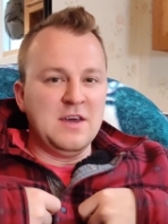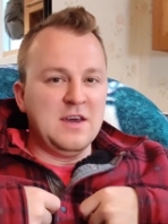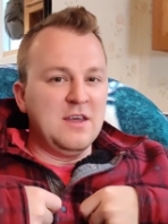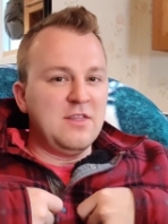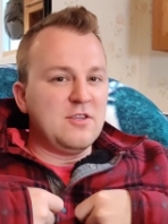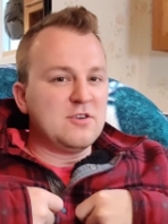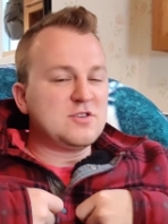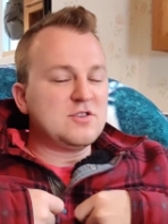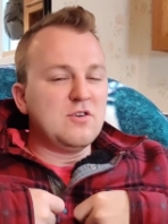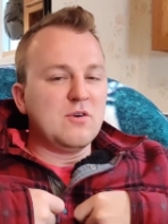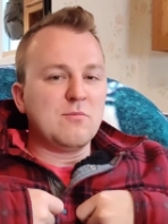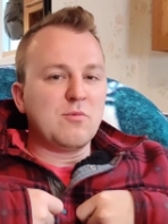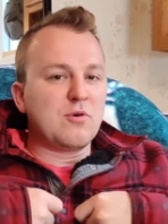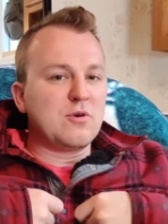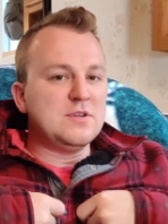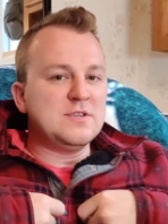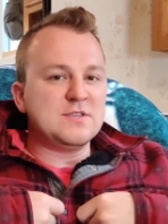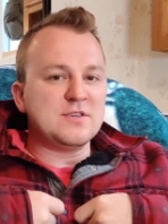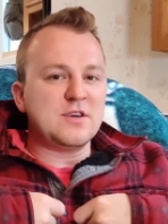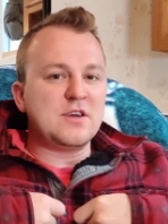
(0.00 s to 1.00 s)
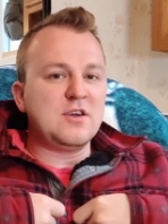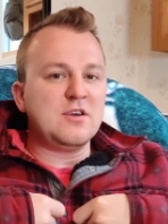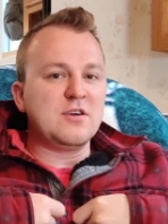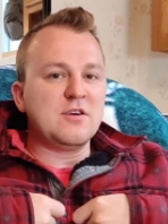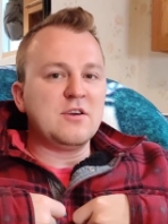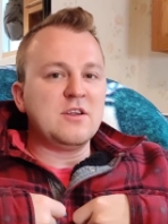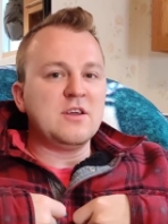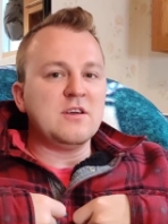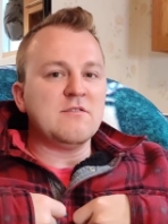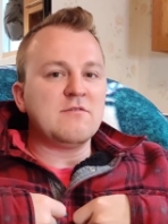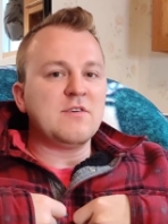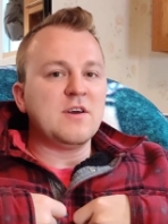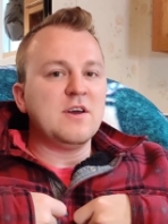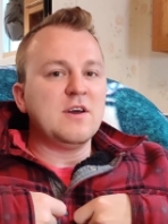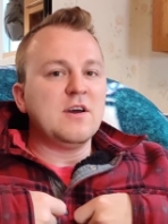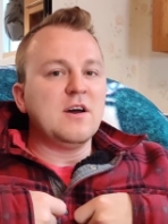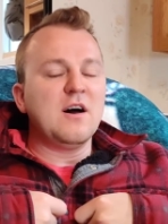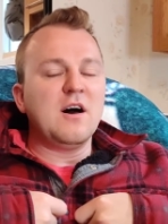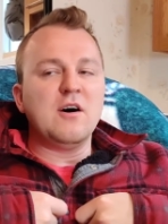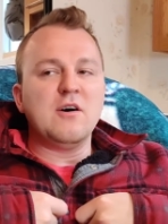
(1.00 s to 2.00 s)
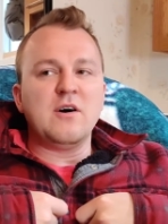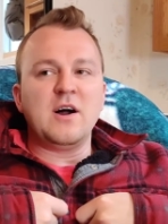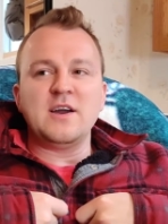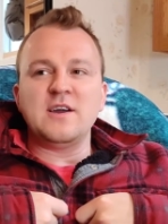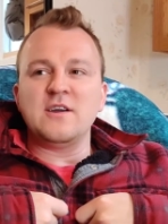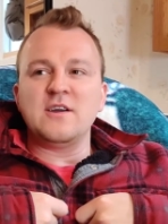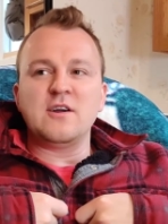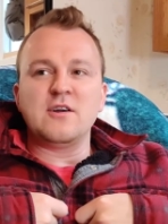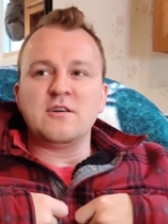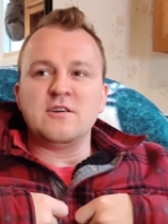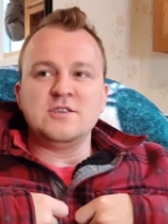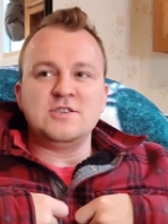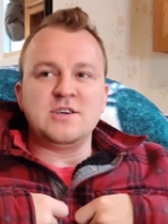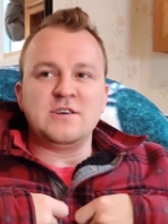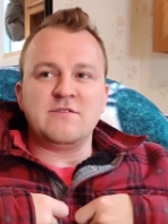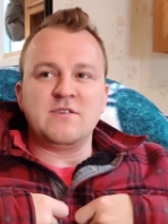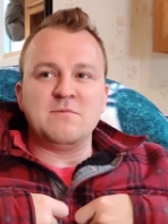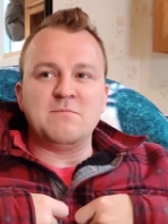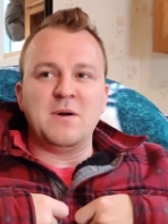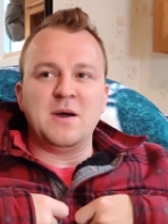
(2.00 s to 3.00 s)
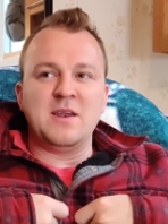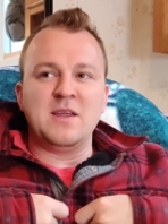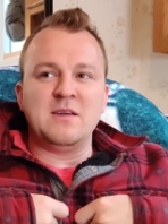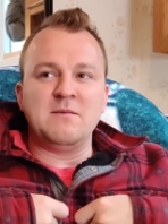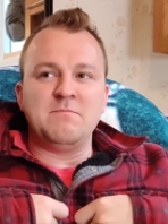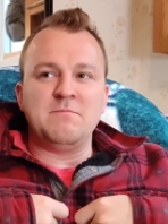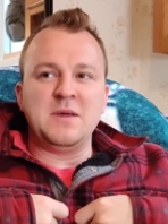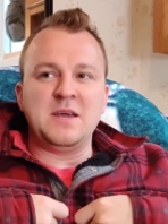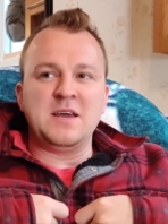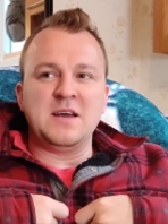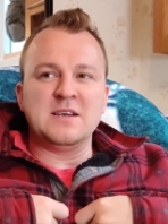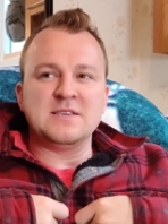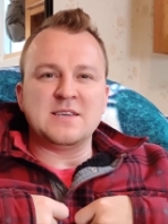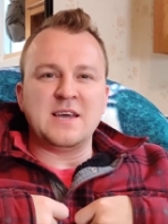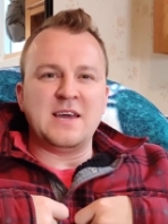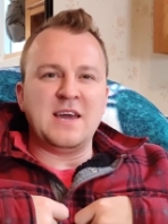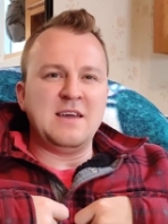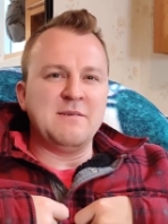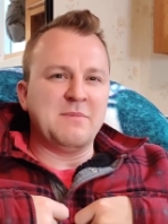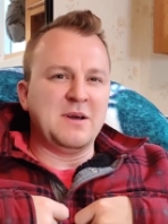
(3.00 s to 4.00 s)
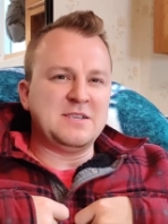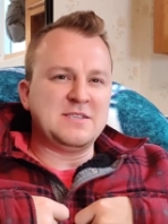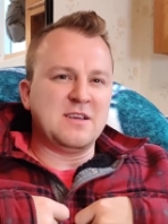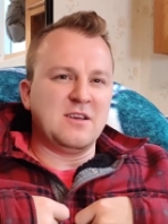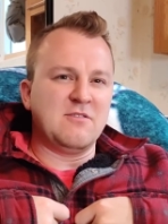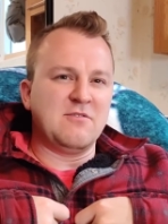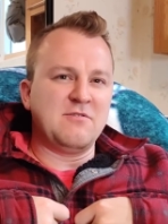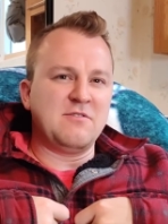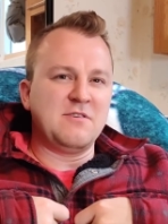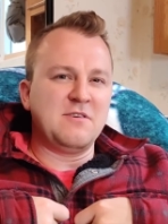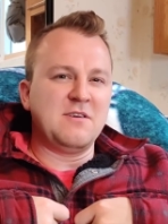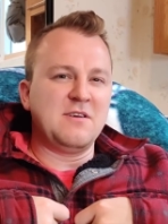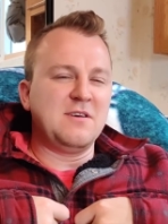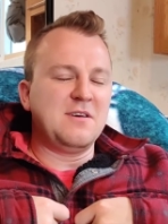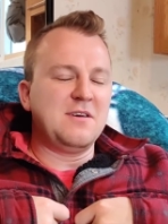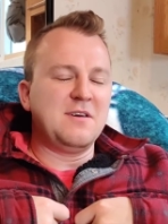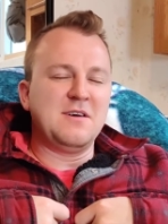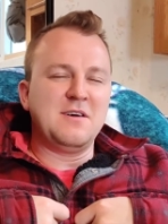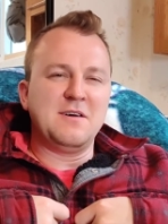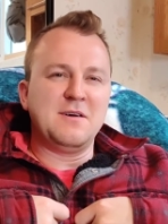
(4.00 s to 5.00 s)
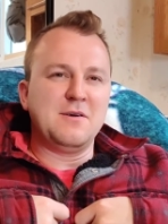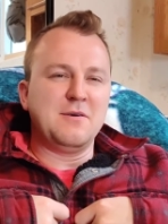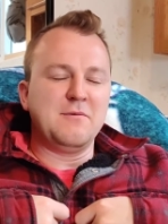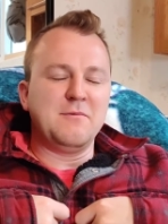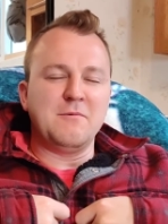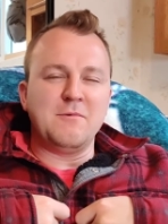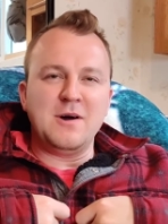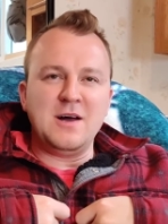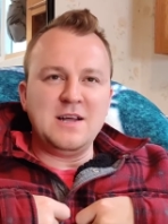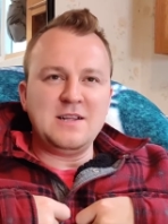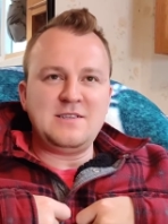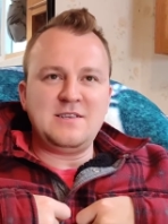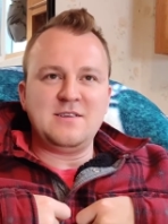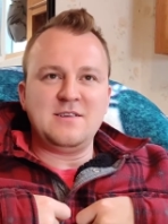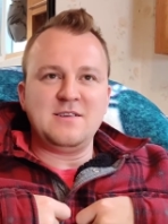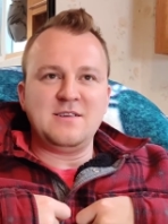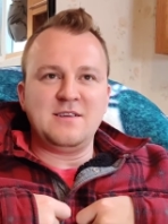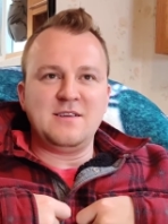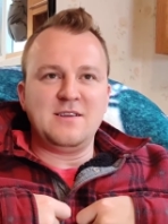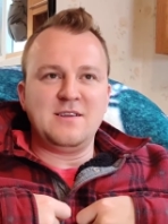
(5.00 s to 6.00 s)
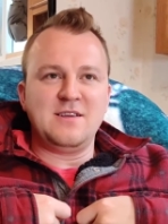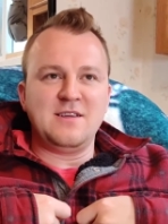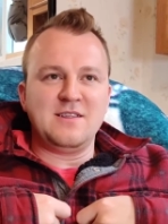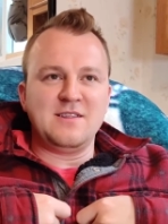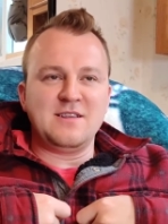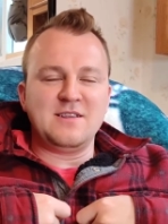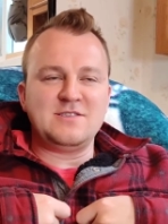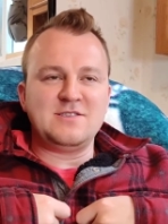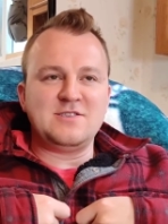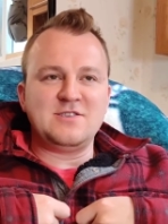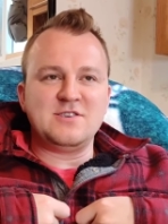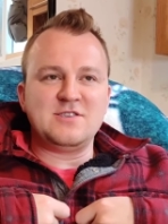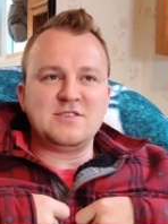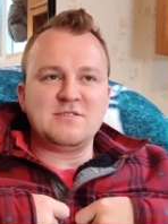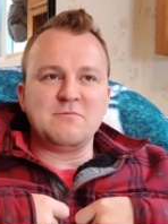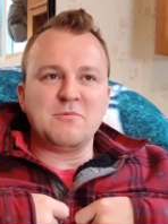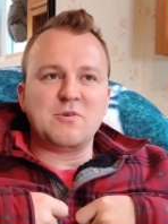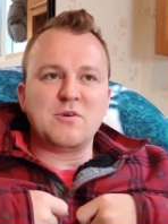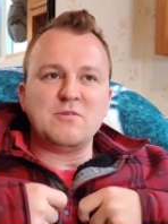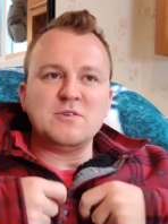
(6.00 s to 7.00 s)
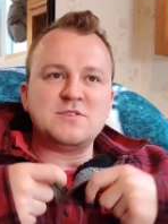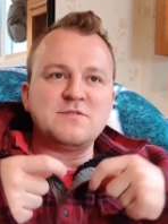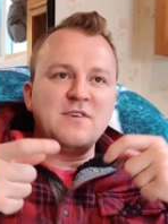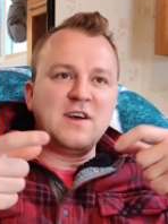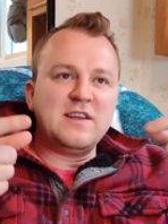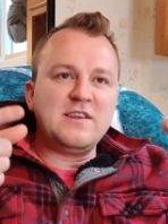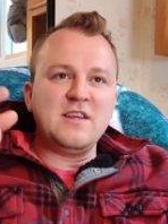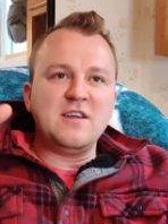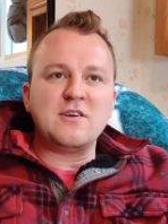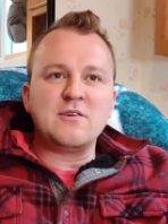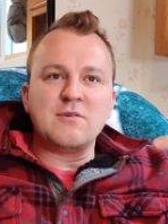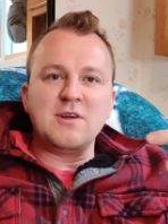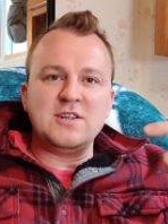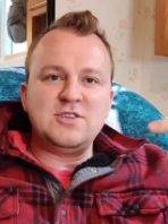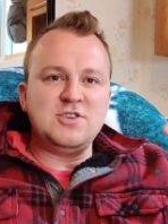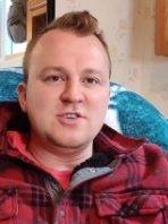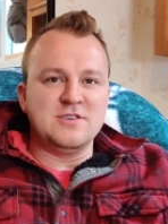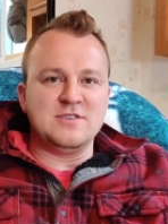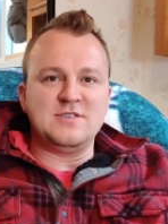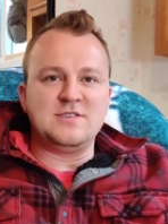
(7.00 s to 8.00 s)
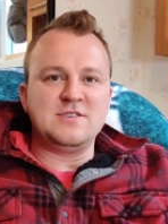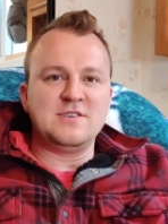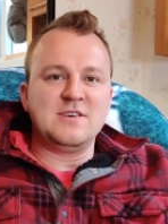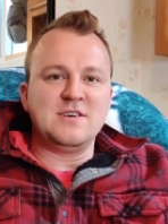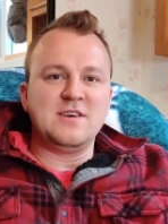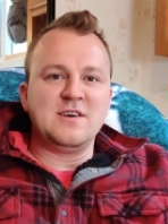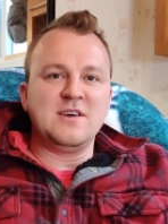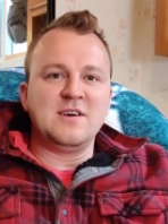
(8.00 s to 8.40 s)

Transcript: And there's no more insecurity of, oh, I encourage everybody because I hate myself. What? That's just, we're always finding crutches.